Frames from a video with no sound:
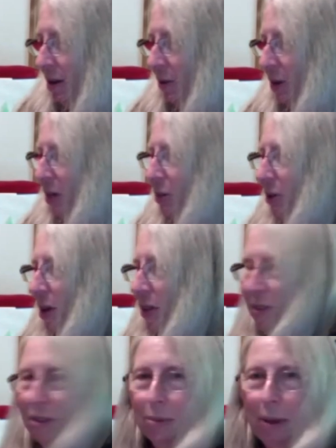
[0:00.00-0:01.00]
going to try
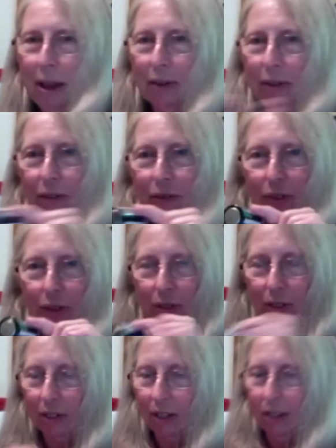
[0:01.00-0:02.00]
this battery
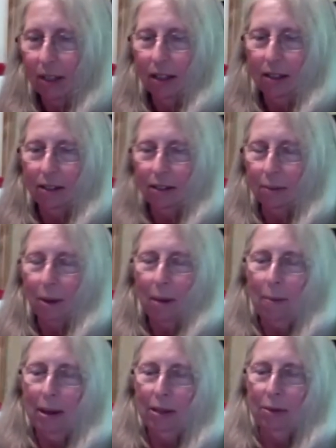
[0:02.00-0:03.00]
first because I think this is my
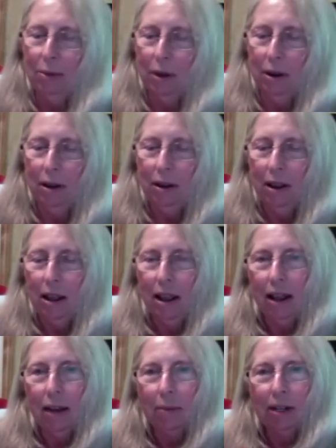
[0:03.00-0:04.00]
best one.
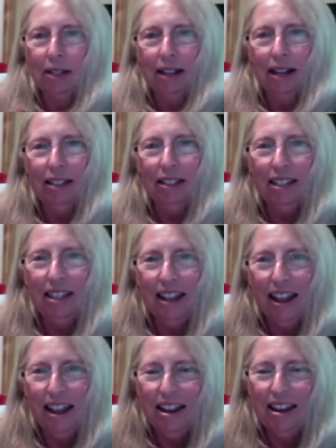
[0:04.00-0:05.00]
And I'm going to touch the
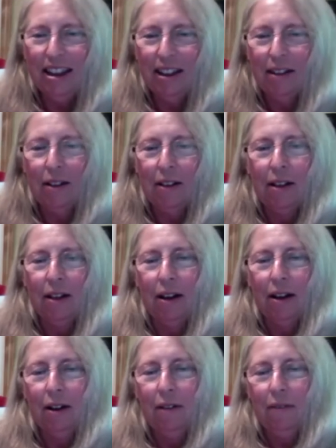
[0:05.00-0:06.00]
end
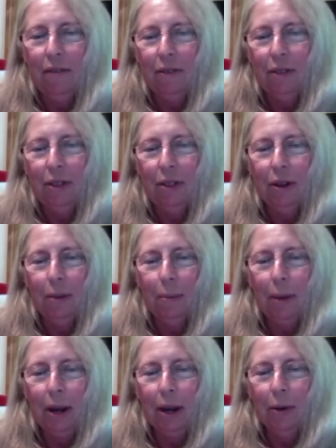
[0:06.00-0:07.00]
of the
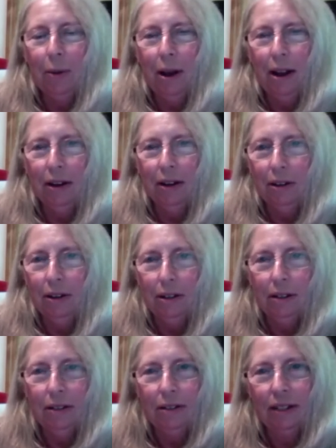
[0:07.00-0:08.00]
bare wire
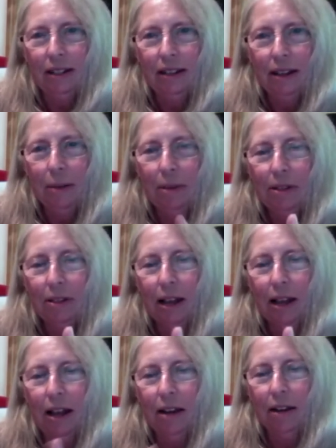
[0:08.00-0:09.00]
to the nubby
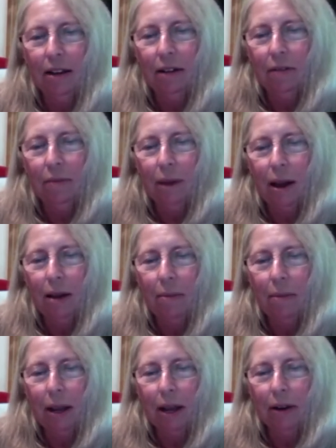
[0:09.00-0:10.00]
side of my
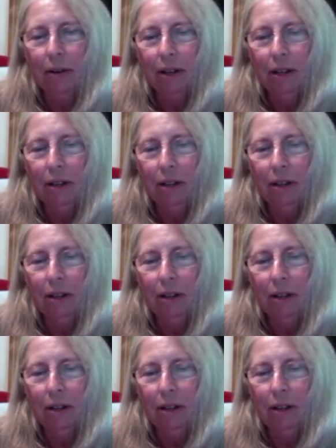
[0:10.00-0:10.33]
battery.